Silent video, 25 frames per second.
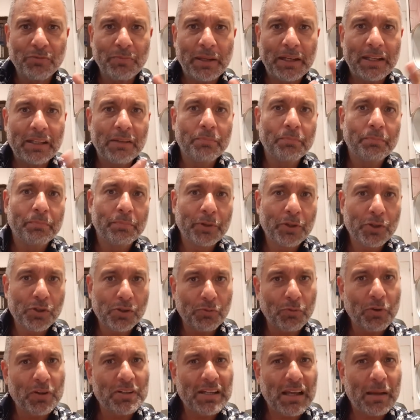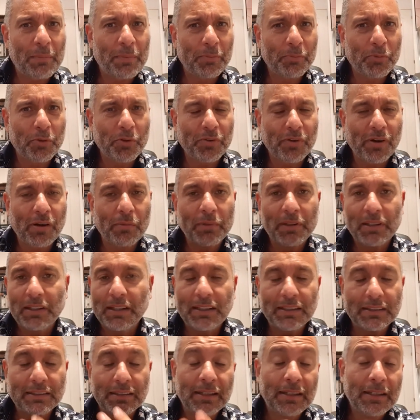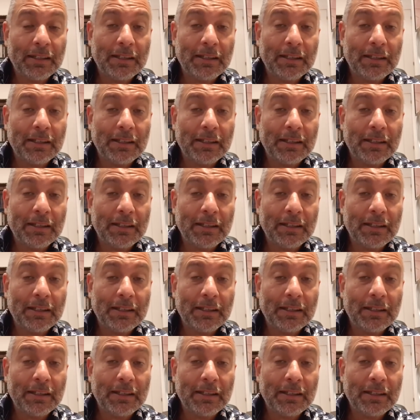many because of what's happened with Real Madrid.